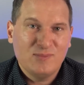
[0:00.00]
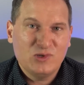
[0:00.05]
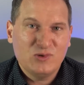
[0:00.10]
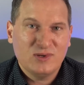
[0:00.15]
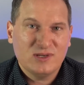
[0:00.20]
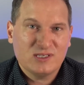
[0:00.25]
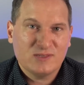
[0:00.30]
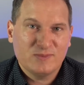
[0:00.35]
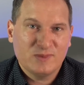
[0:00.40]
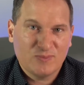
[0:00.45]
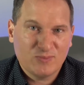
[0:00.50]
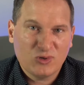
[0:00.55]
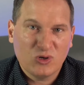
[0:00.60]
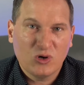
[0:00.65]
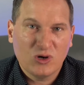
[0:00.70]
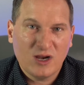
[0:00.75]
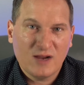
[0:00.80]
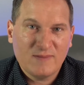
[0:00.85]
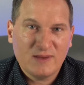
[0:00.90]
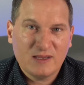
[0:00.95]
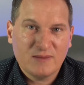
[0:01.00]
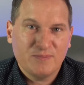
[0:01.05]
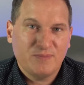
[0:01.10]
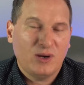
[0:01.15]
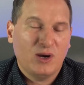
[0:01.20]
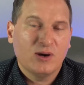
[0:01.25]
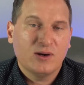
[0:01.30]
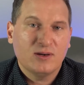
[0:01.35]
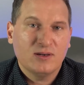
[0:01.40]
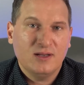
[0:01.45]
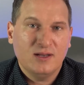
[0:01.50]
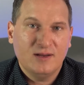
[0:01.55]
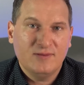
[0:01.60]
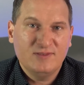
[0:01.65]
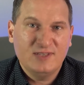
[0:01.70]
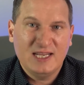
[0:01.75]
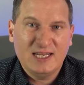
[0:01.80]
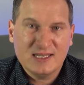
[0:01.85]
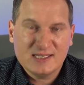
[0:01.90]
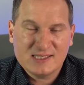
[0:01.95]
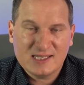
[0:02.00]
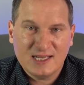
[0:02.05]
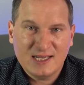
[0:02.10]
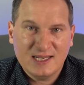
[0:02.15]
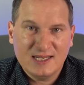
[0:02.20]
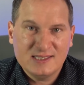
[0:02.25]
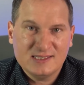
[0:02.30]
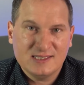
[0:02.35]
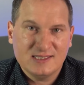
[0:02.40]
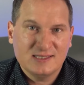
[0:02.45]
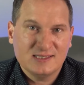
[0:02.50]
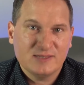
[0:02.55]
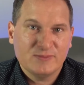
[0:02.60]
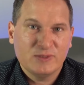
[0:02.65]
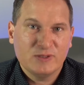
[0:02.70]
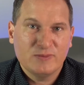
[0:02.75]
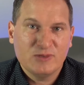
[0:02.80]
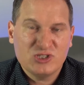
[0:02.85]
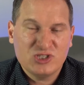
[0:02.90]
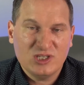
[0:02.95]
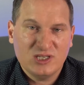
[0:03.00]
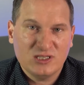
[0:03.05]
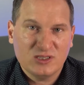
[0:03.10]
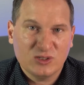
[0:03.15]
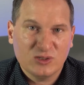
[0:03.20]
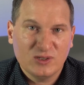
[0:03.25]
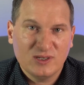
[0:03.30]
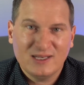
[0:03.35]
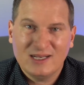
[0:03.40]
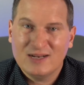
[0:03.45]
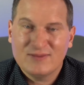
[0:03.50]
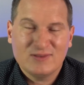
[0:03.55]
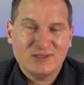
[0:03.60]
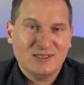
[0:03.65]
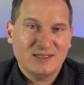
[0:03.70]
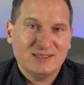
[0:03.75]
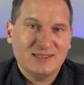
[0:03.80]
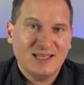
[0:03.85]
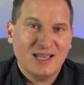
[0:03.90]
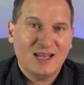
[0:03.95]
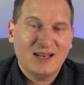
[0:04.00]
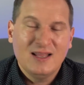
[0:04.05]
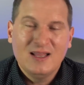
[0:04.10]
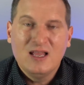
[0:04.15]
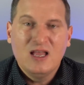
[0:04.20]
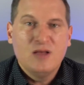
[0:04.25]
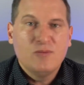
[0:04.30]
doing some of the programming part of data science and some of the machine learning and everything like that.